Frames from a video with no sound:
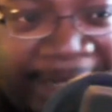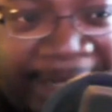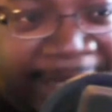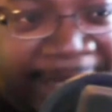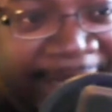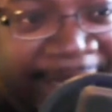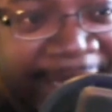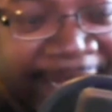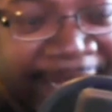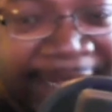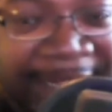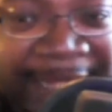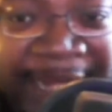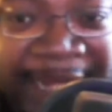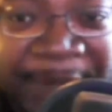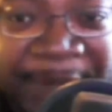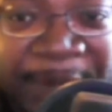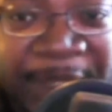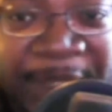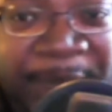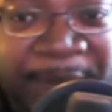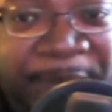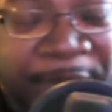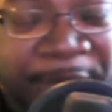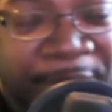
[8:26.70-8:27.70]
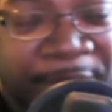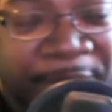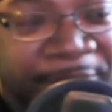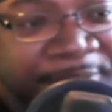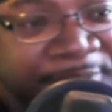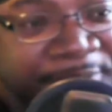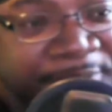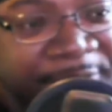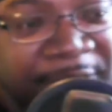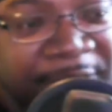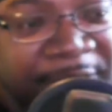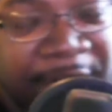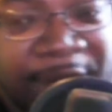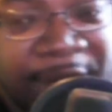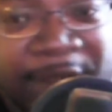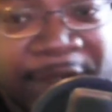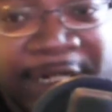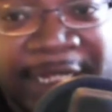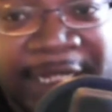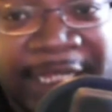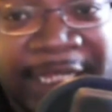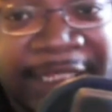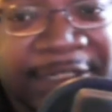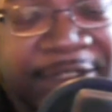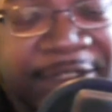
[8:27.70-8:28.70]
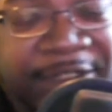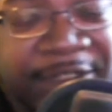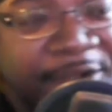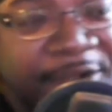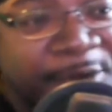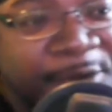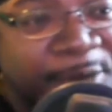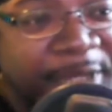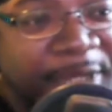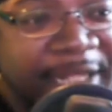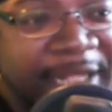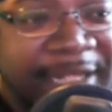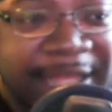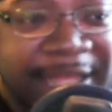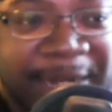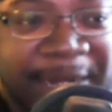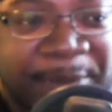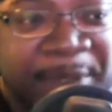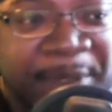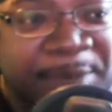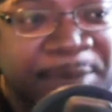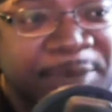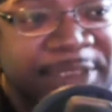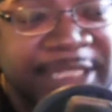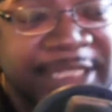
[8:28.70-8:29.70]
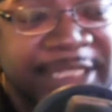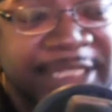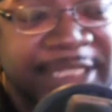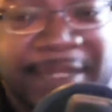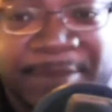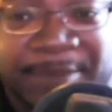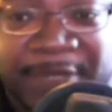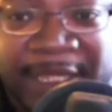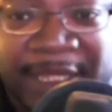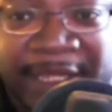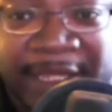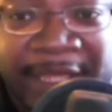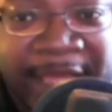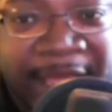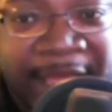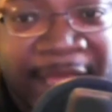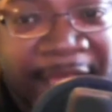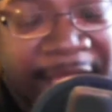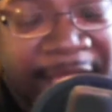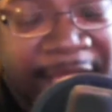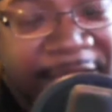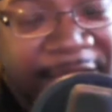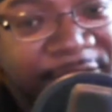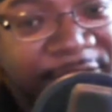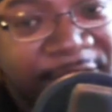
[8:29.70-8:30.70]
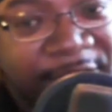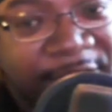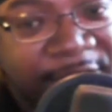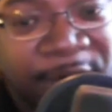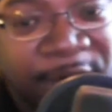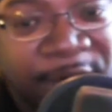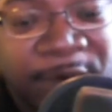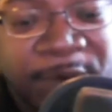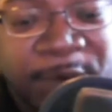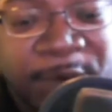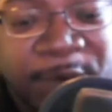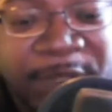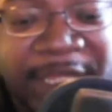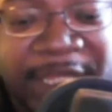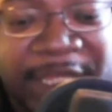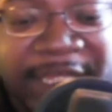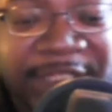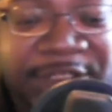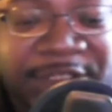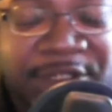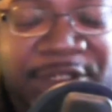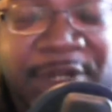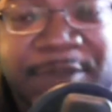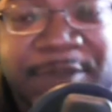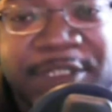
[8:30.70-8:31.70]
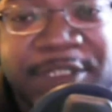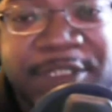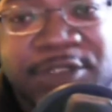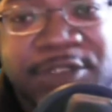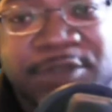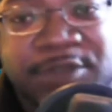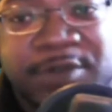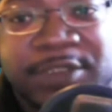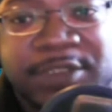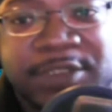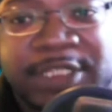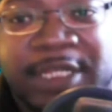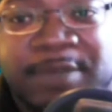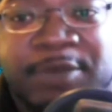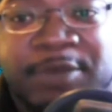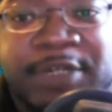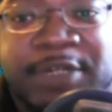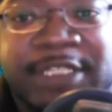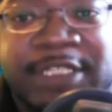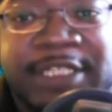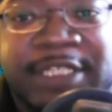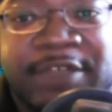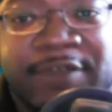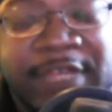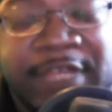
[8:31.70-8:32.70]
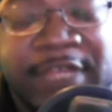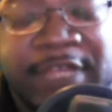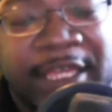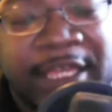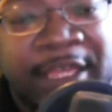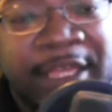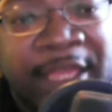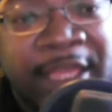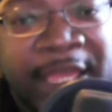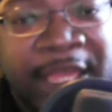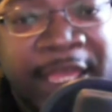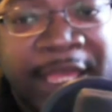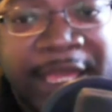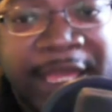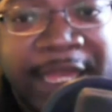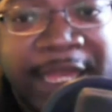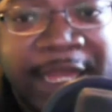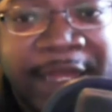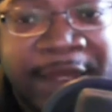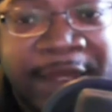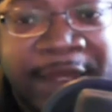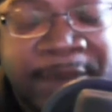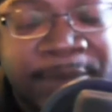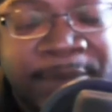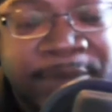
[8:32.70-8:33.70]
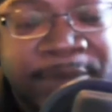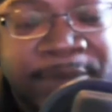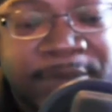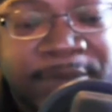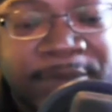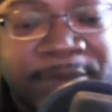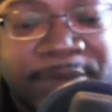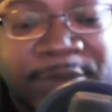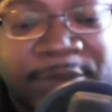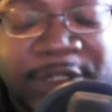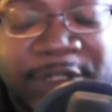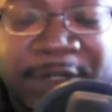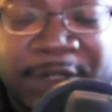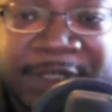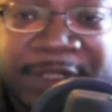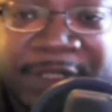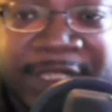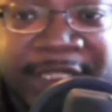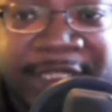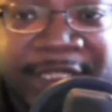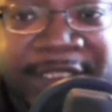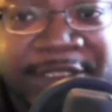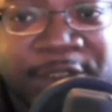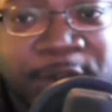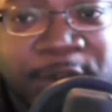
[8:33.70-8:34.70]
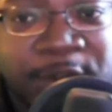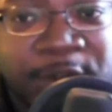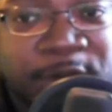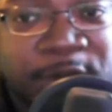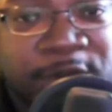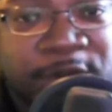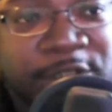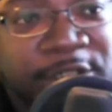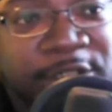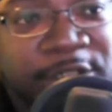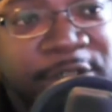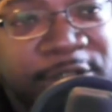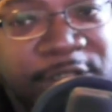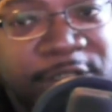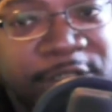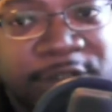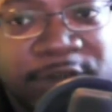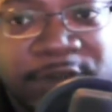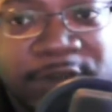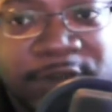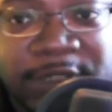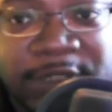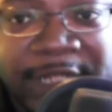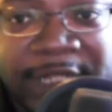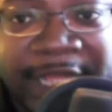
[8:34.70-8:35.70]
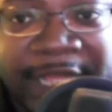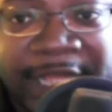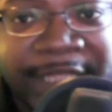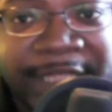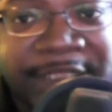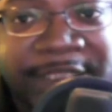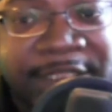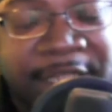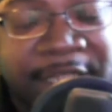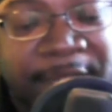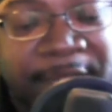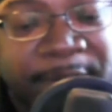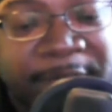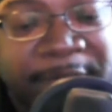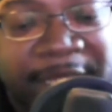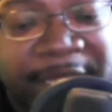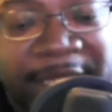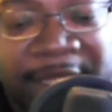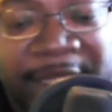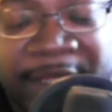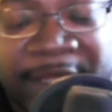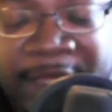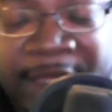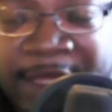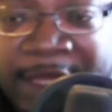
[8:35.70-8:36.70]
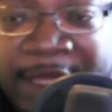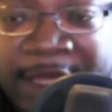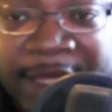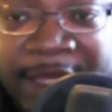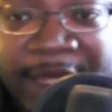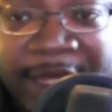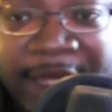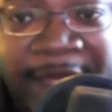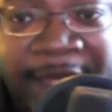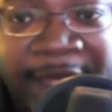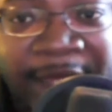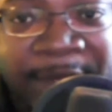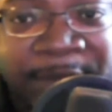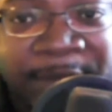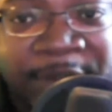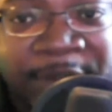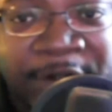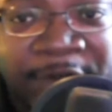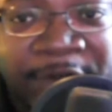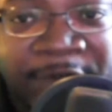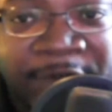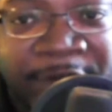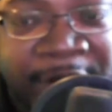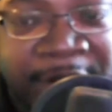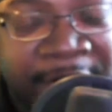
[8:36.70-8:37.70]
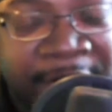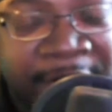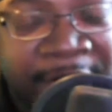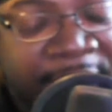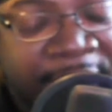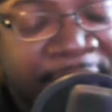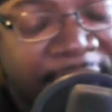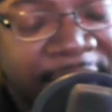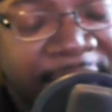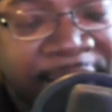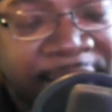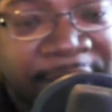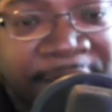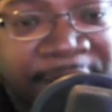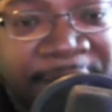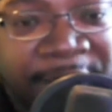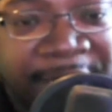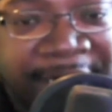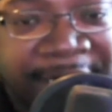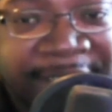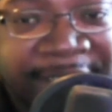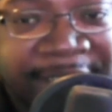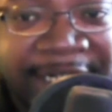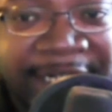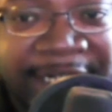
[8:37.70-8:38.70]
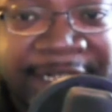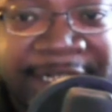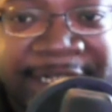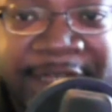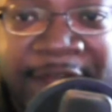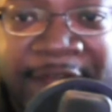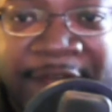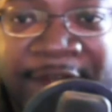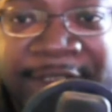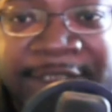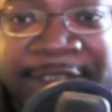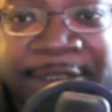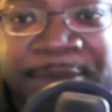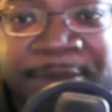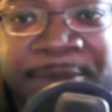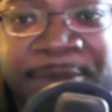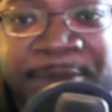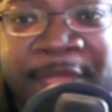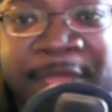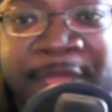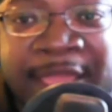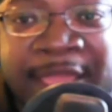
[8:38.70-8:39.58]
a lot of people, a lot of people were telling me, we enjoy what you do on Team Boyd TV. We think this cool, you, Glass, JB, Vernie, and it's awesome,